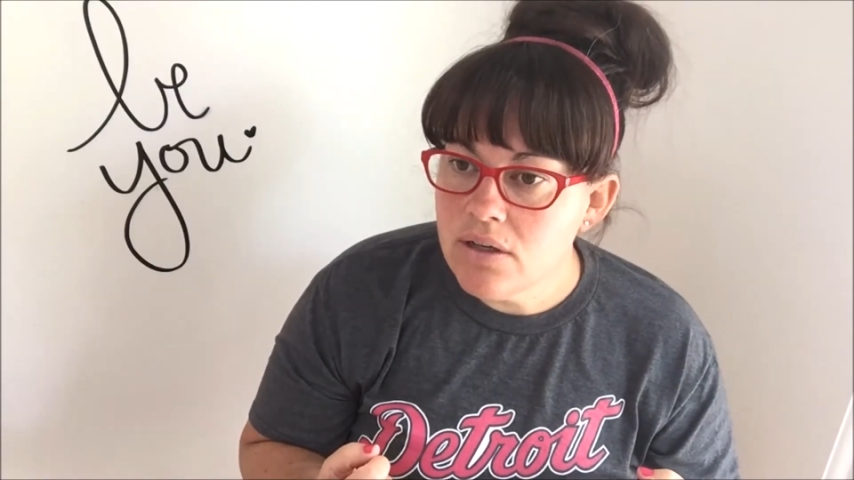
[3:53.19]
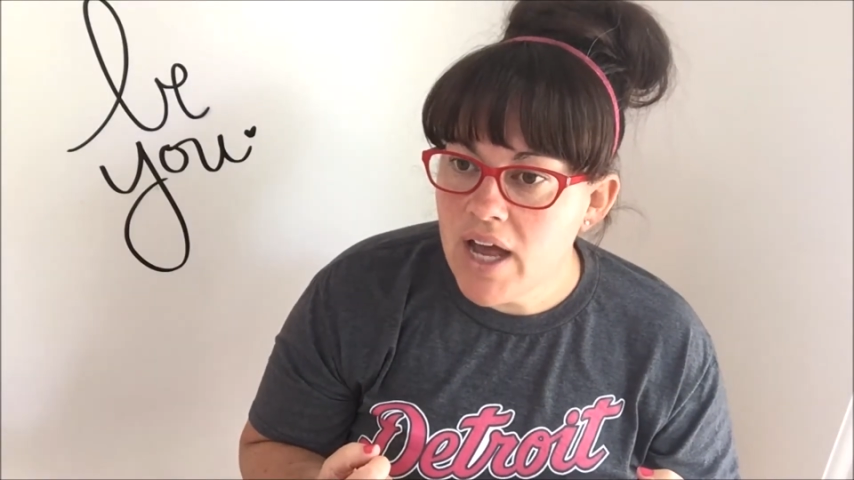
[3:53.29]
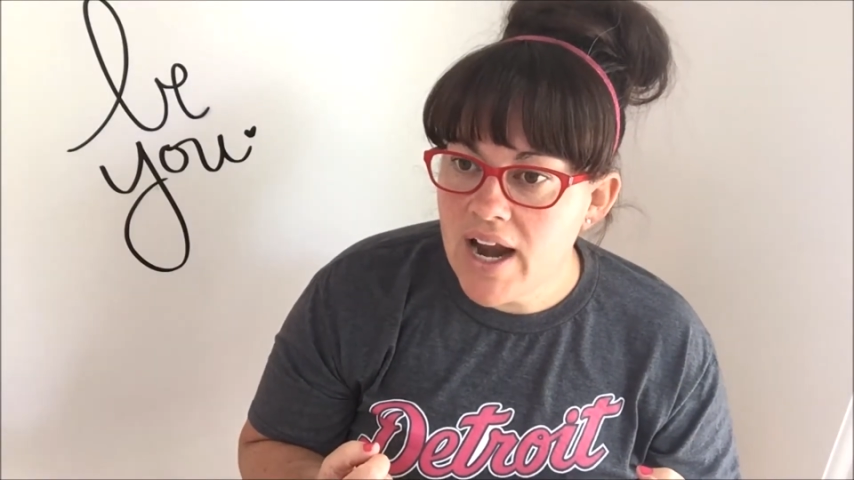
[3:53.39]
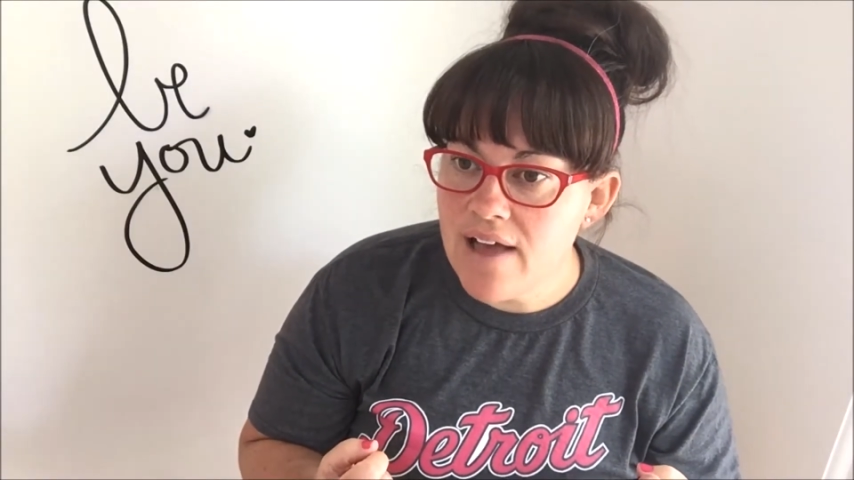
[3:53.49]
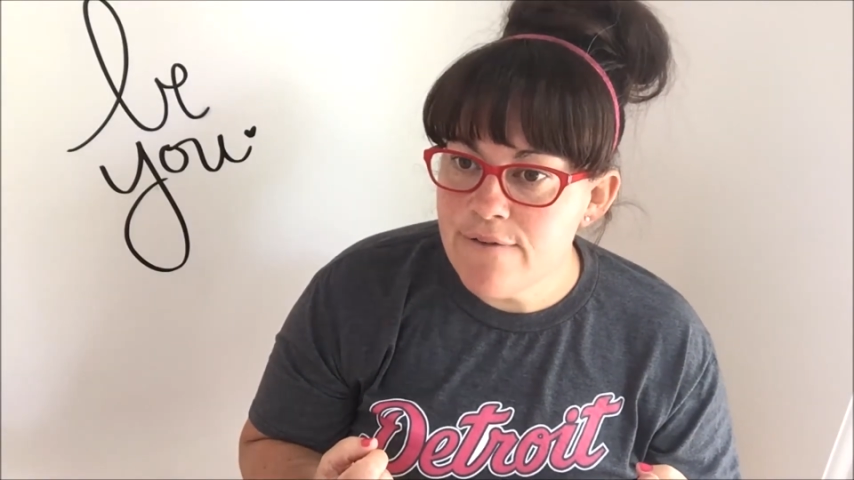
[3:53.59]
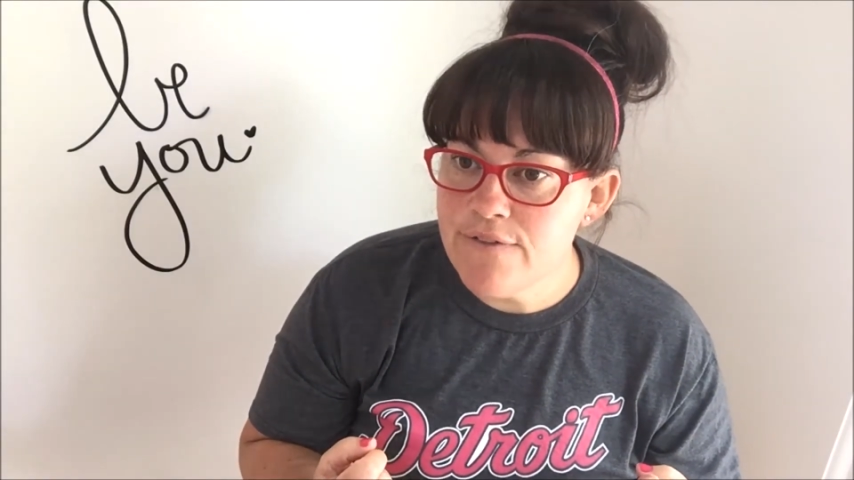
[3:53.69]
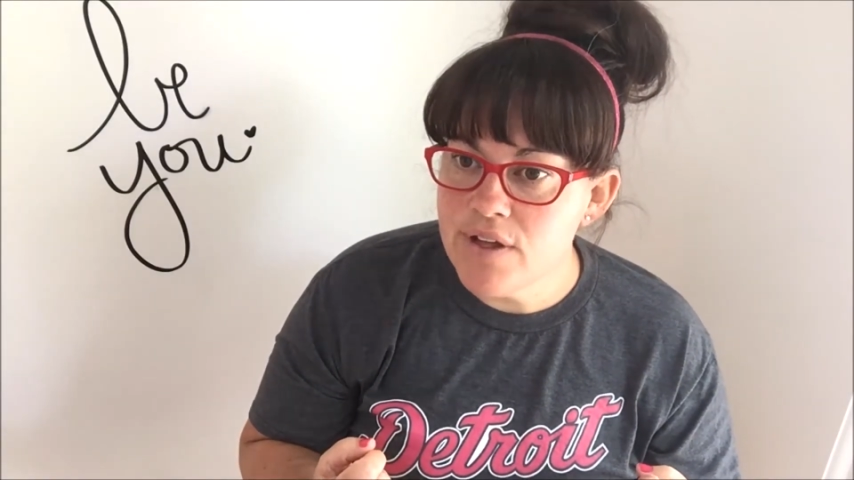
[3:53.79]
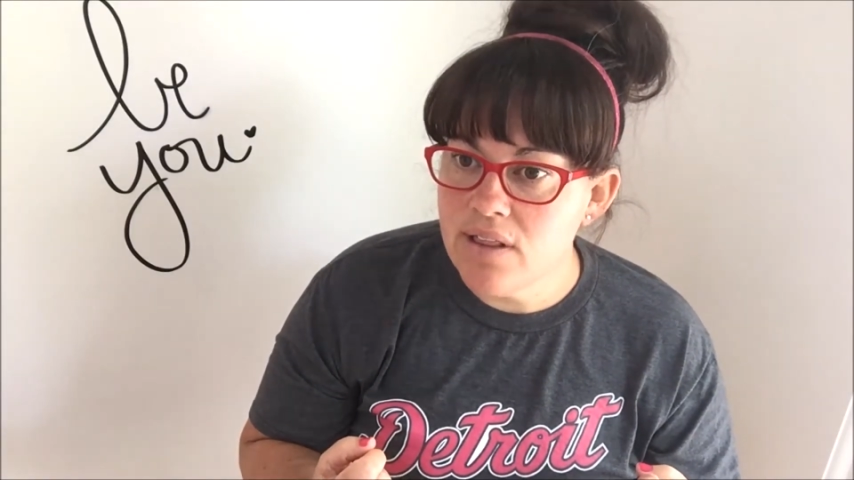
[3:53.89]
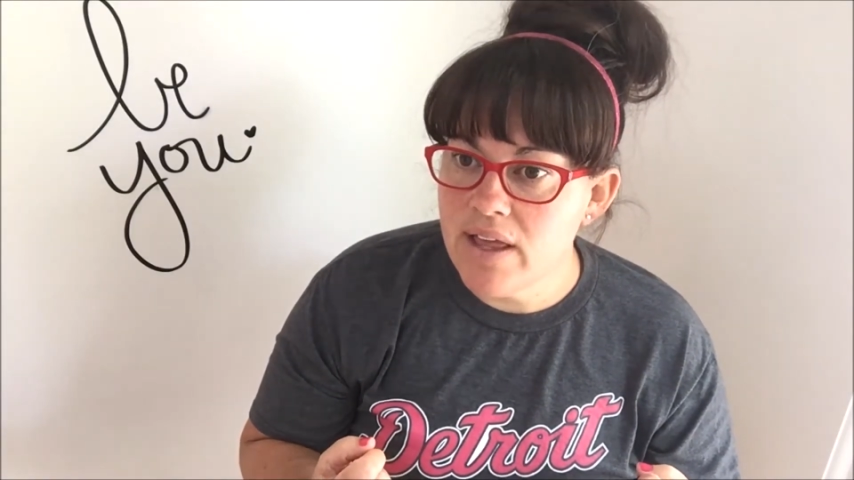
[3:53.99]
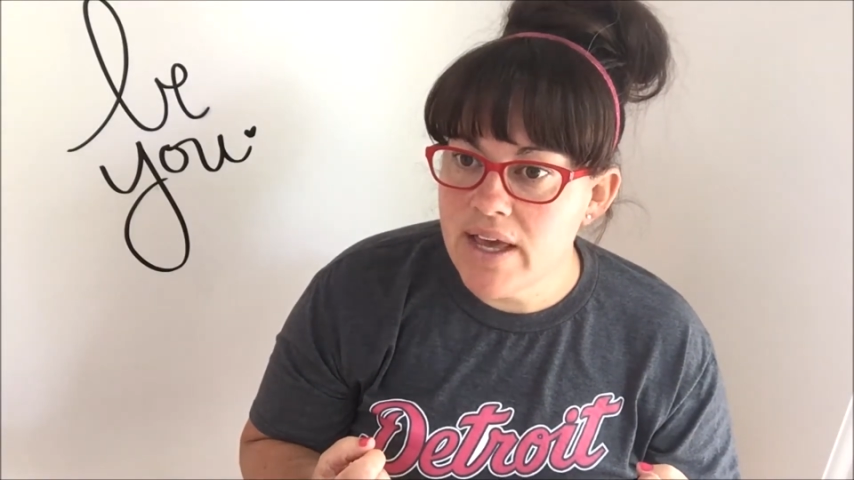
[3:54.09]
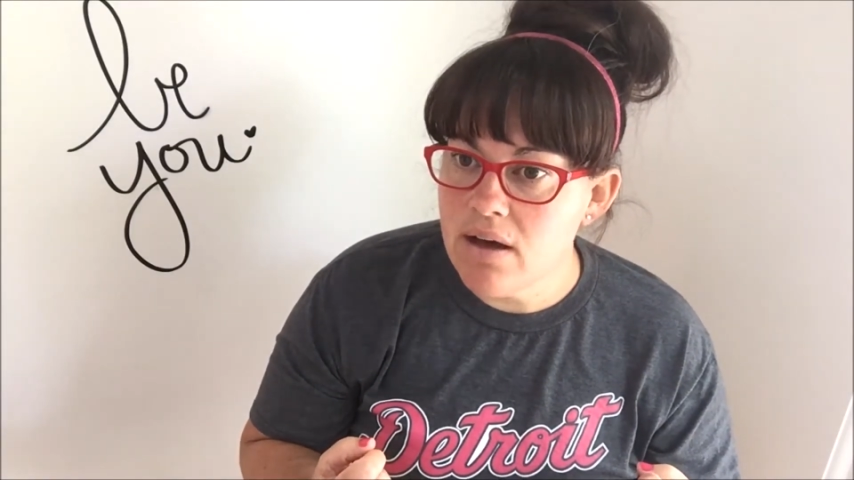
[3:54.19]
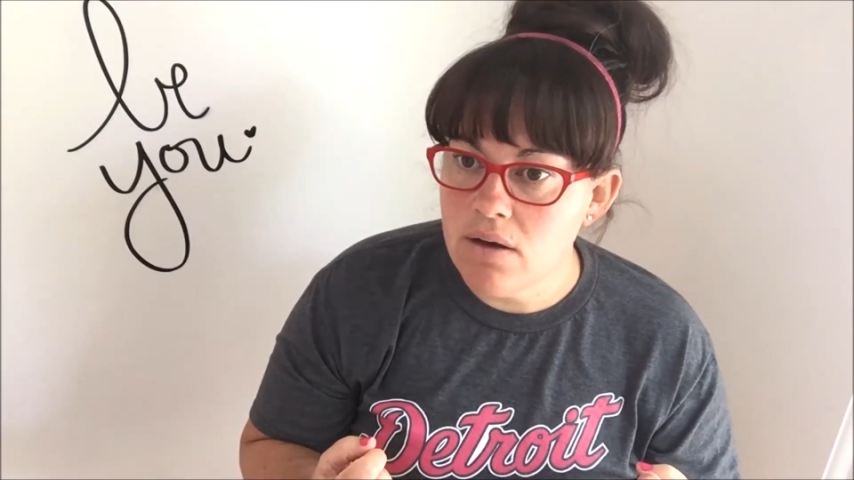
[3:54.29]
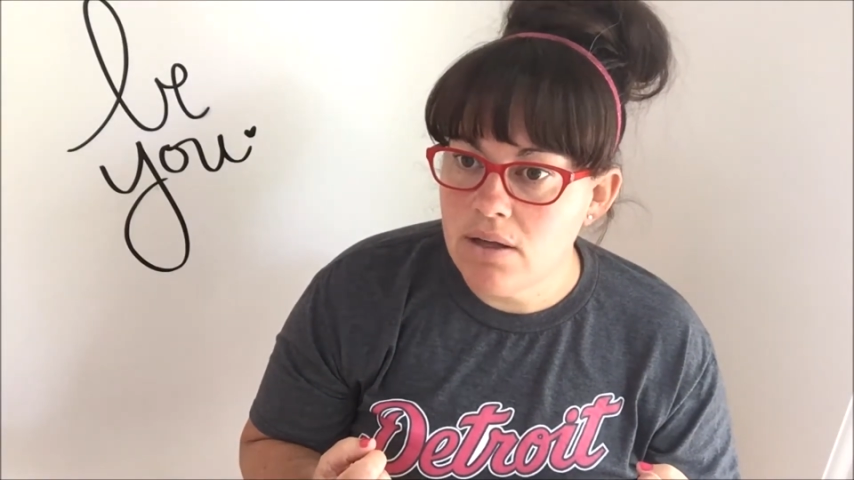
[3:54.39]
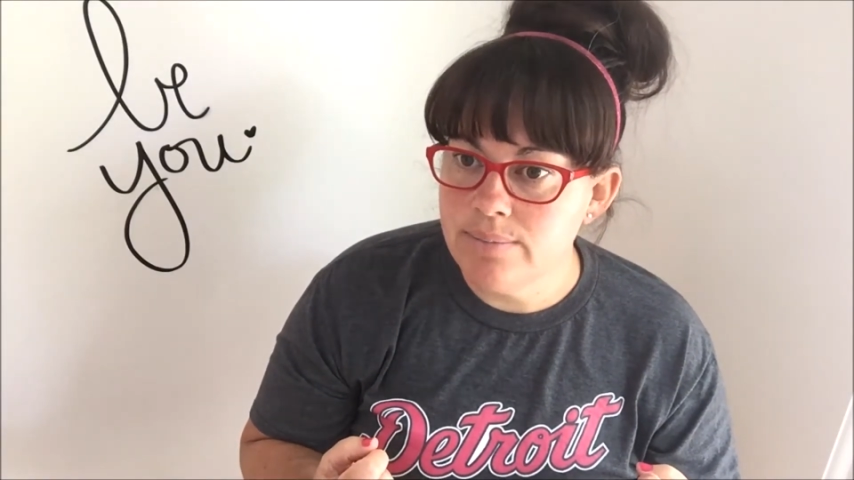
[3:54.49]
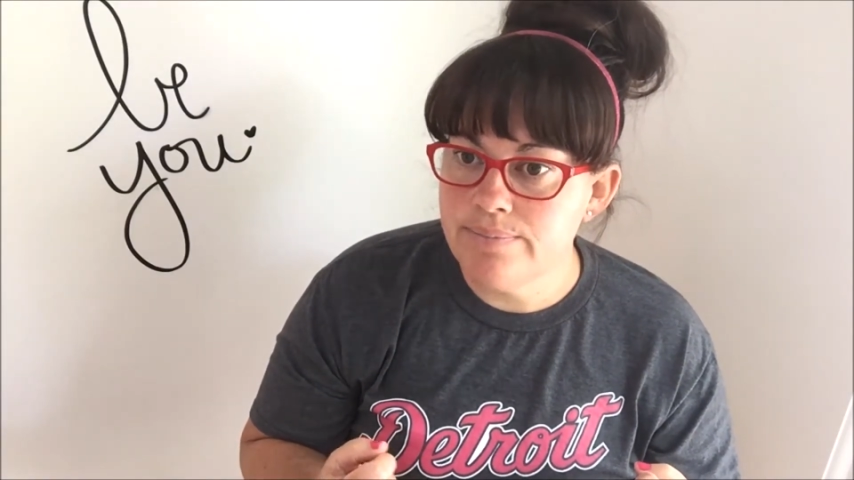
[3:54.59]
And I feel like,
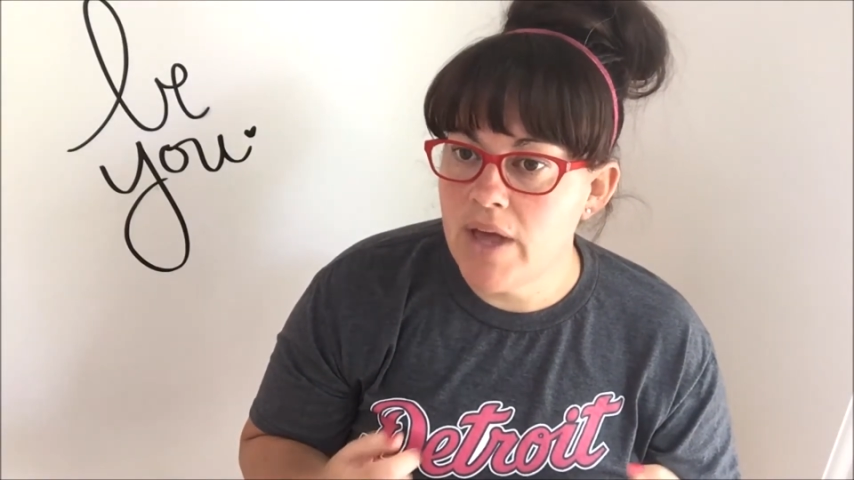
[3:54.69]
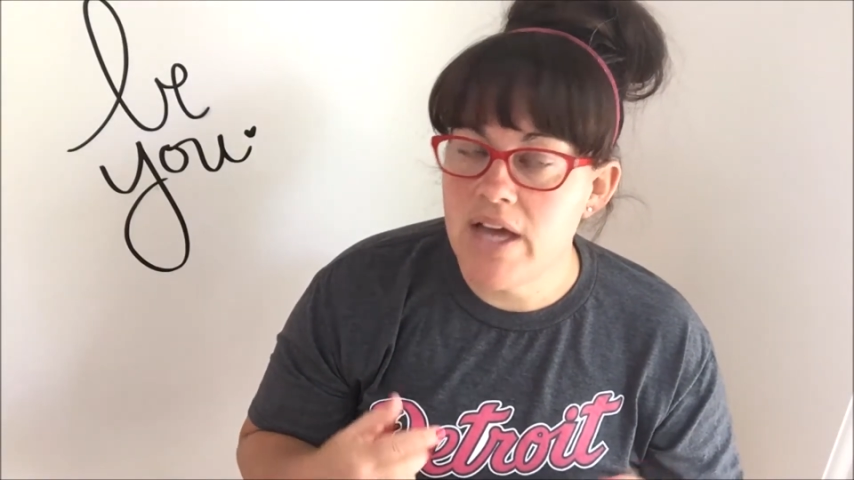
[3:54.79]
oh,